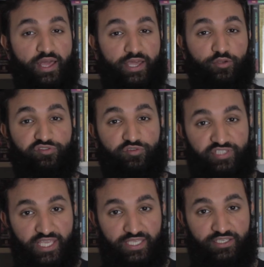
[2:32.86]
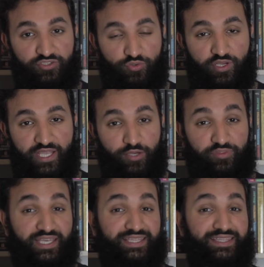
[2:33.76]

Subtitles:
and also take into account that